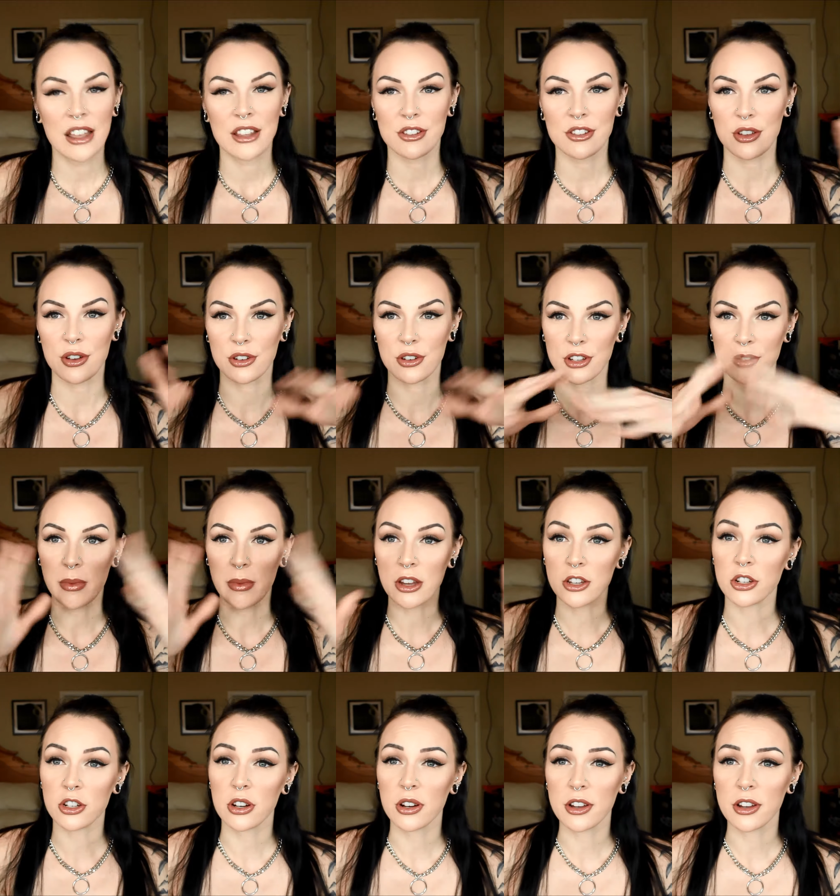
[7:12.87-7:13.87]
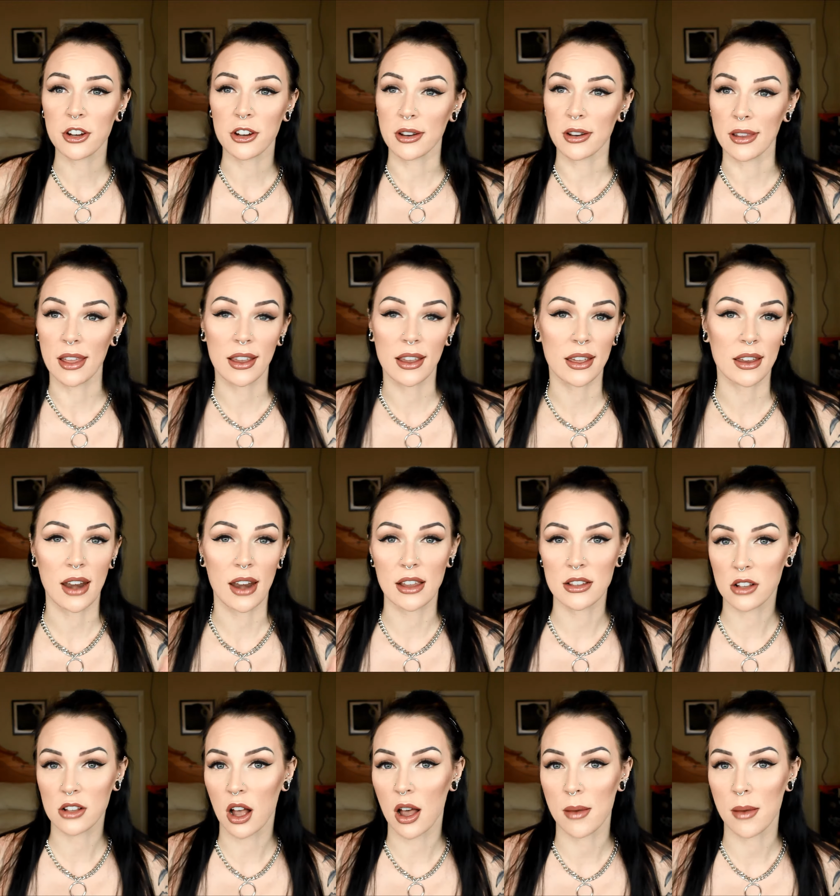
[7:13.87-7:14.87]
So just make sure you're in like a
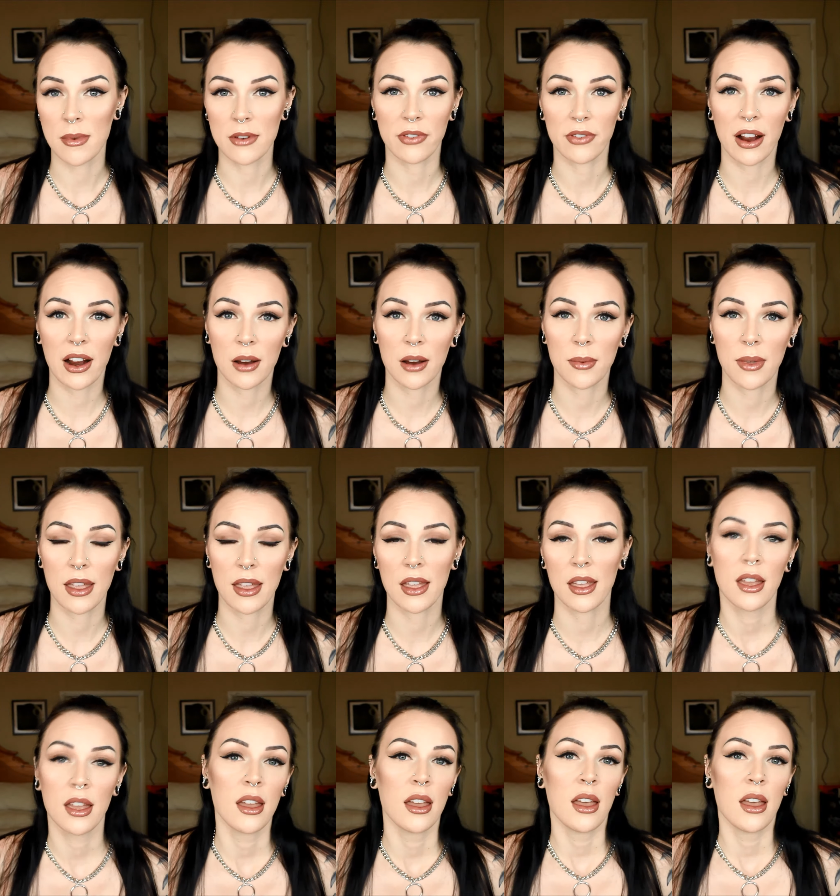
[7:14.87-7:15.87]
nice calm environment